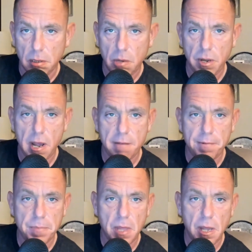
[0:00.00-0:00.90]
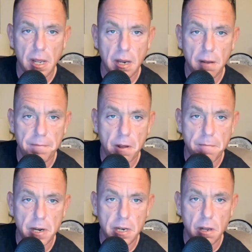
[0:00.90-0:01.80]
that we got from the
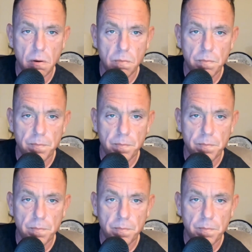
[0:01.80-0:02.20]
NFL video.